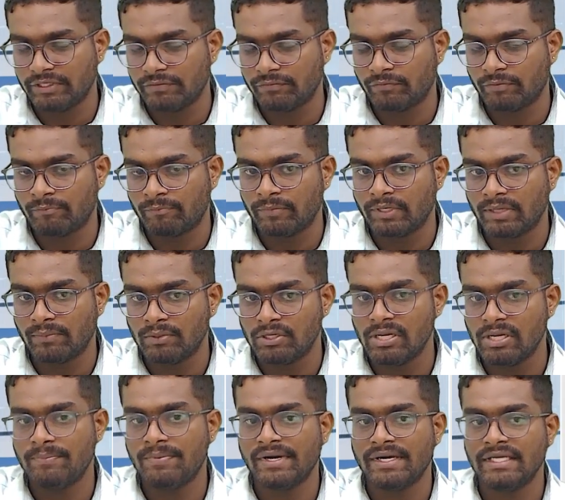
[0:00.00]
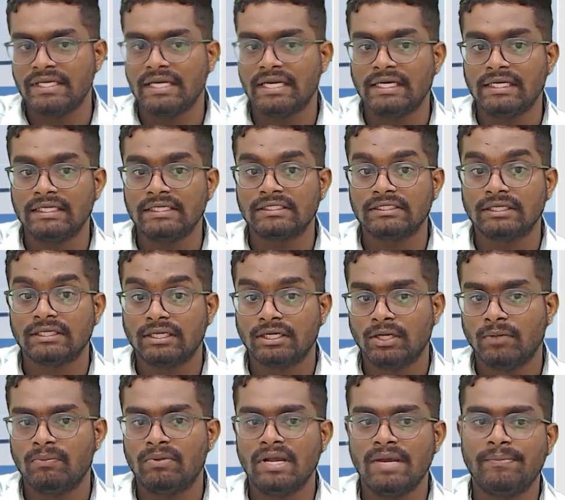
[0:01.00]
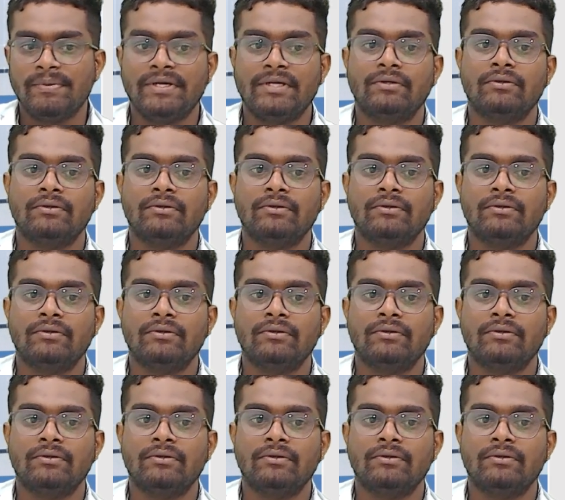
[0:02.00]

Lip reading: WIP, and here it is WIP